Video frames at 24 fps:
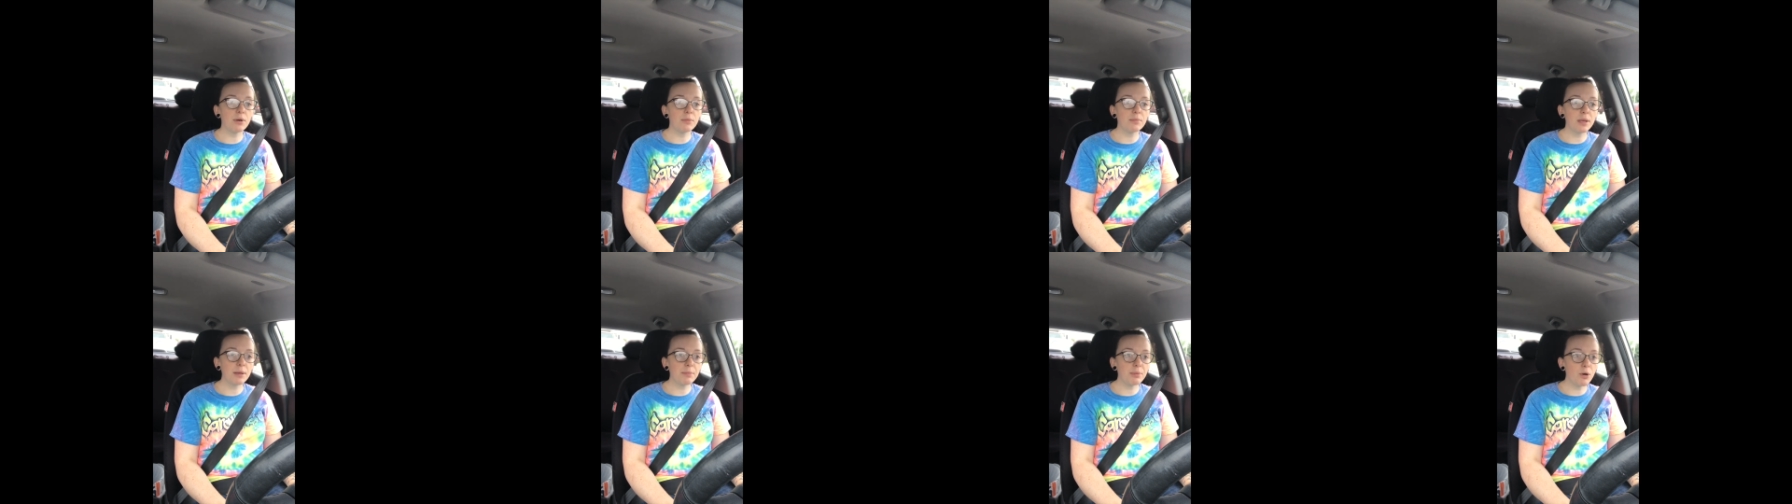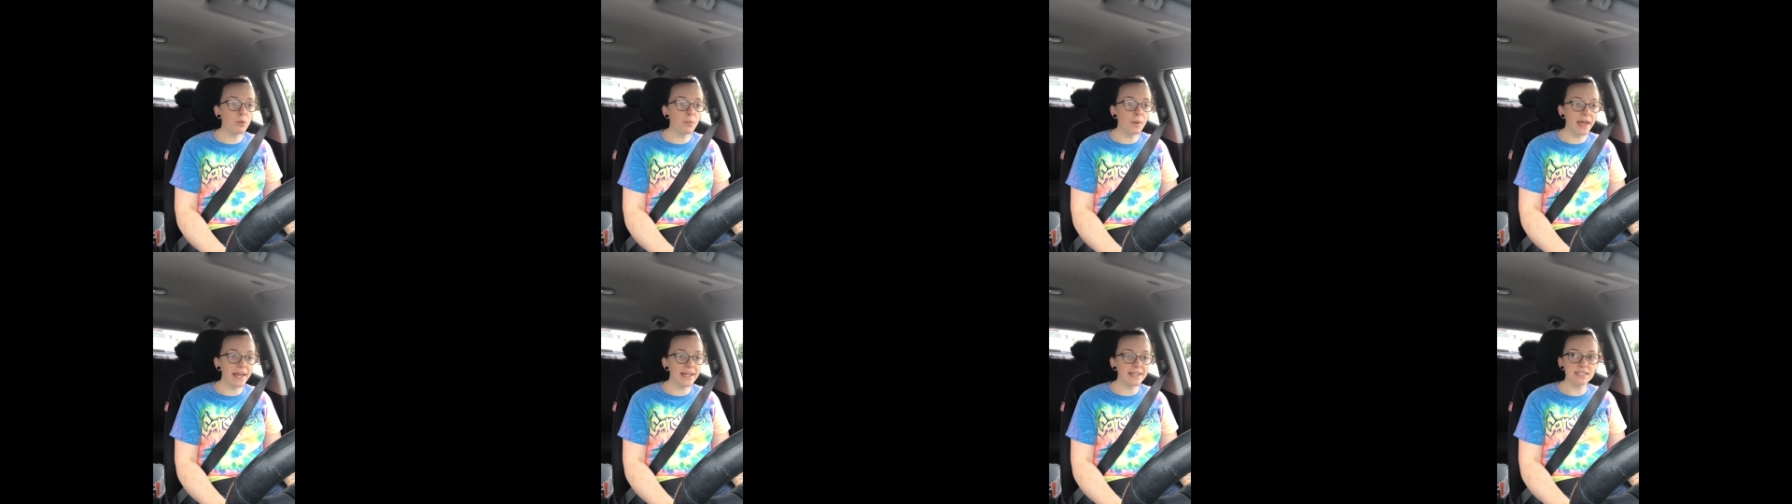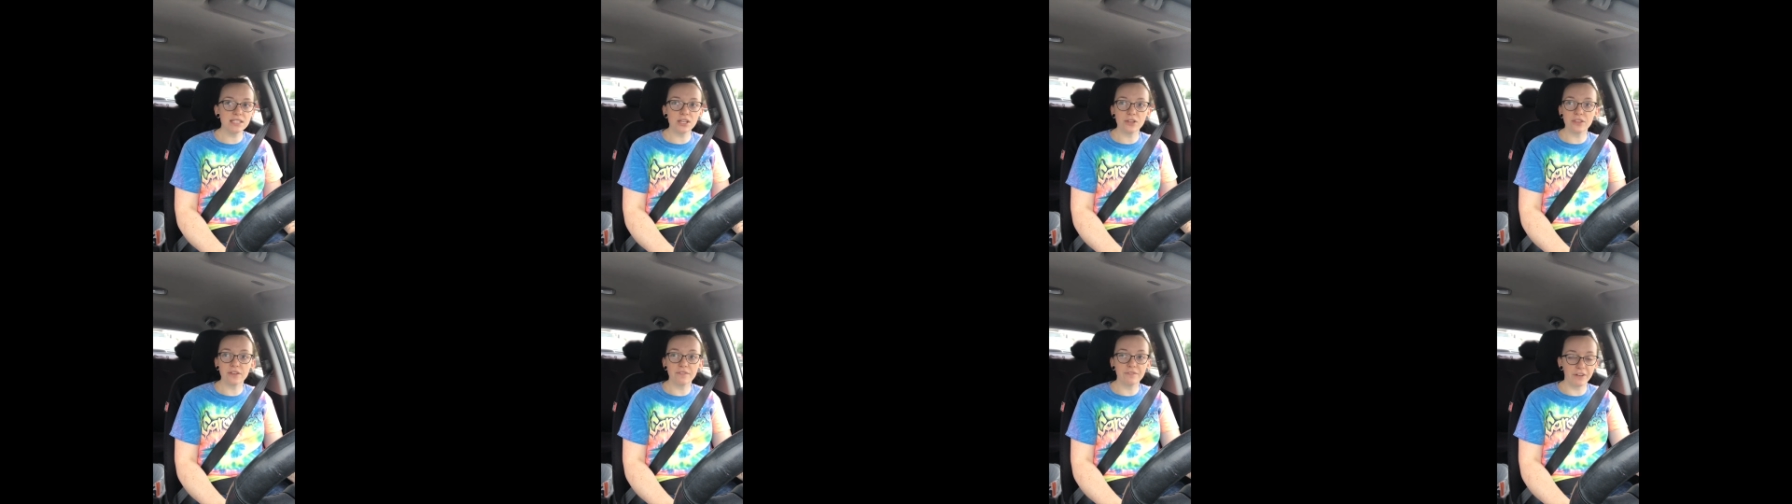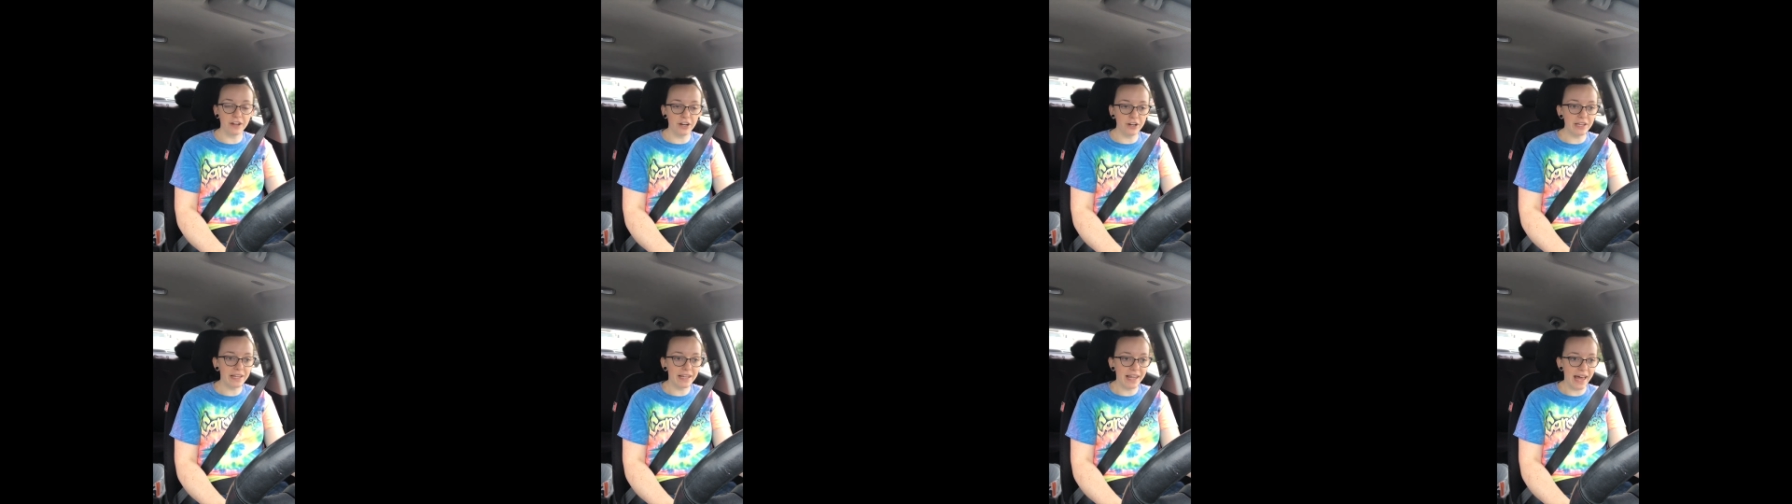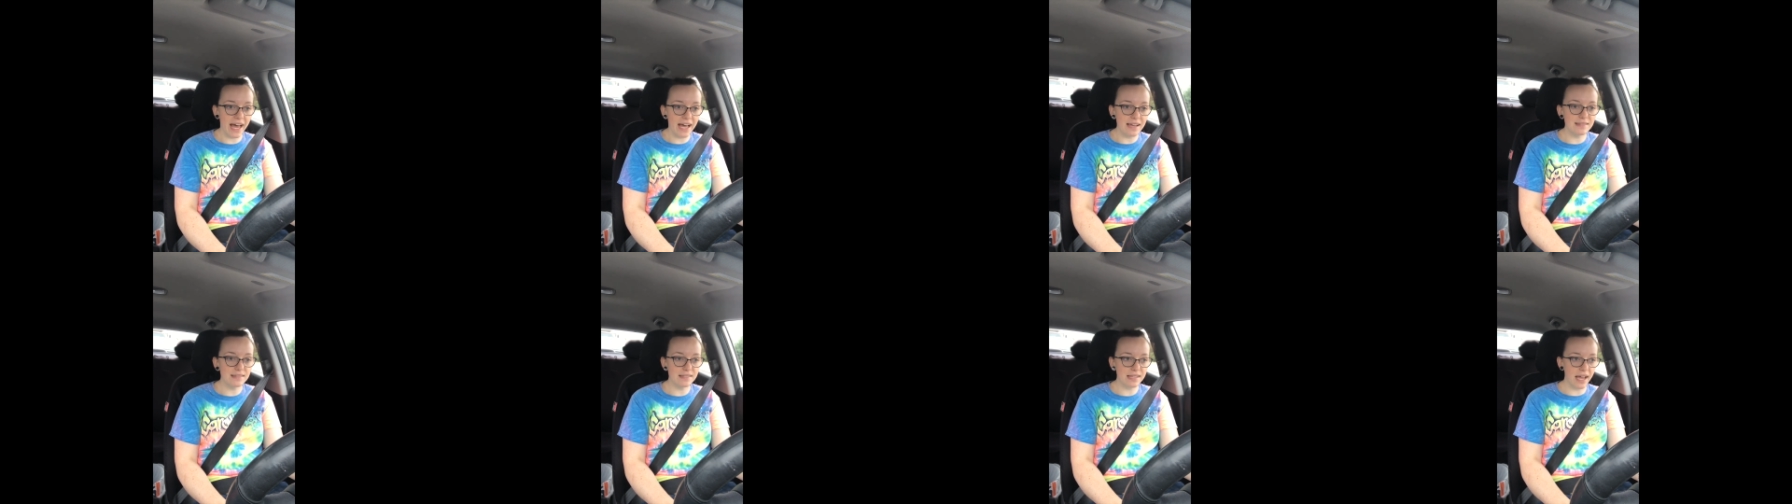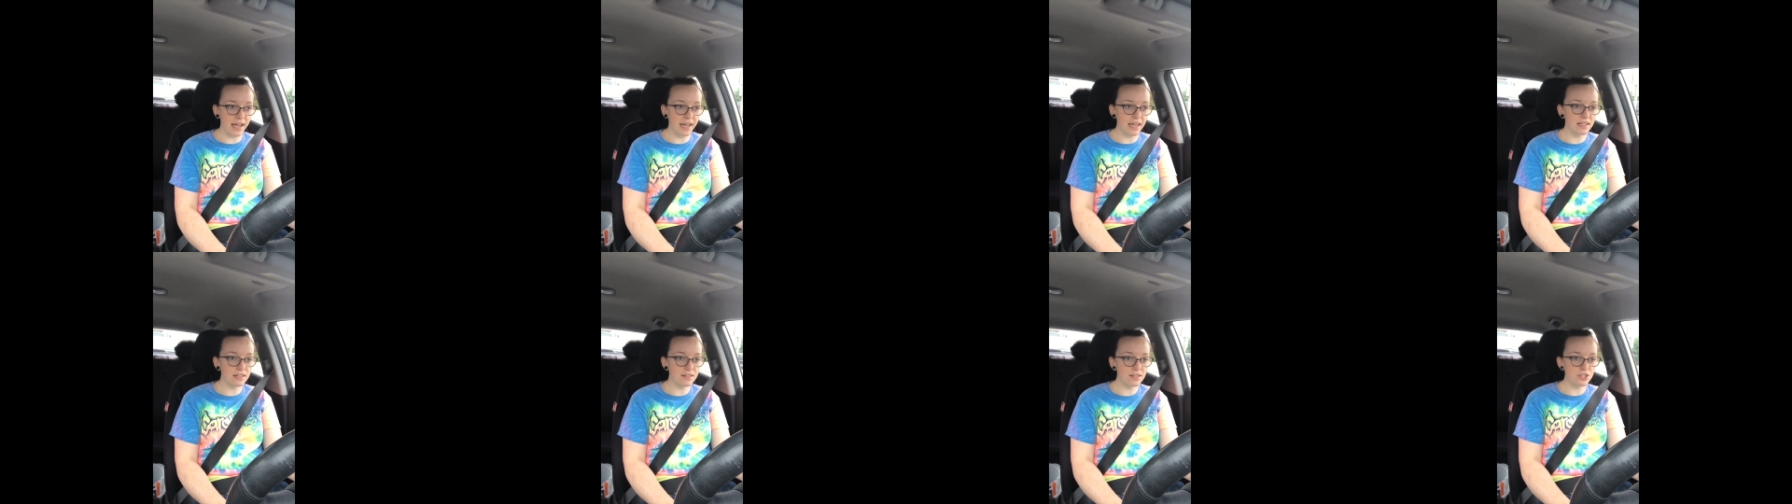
when people wait until the very last second